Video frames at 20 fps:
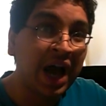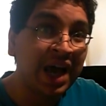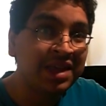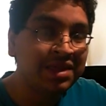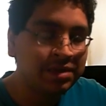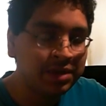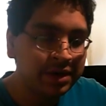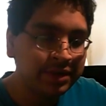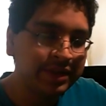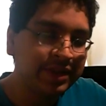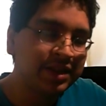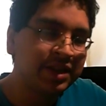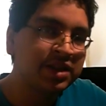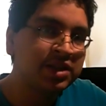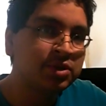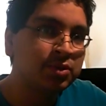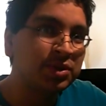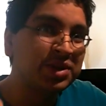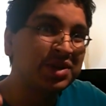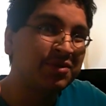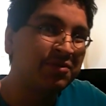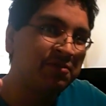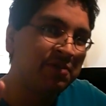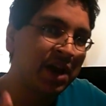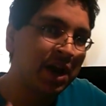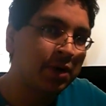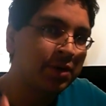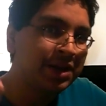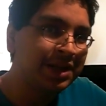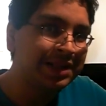I think that this was
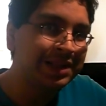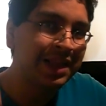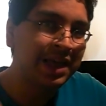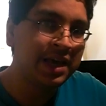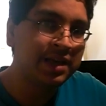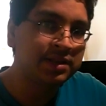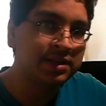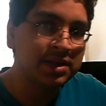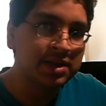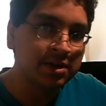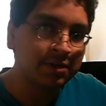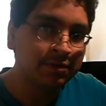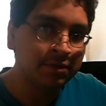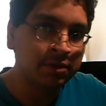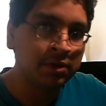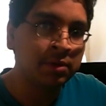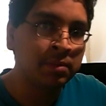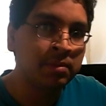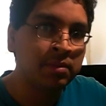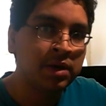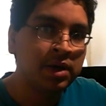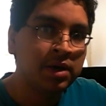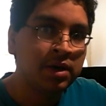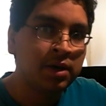very lazy of them.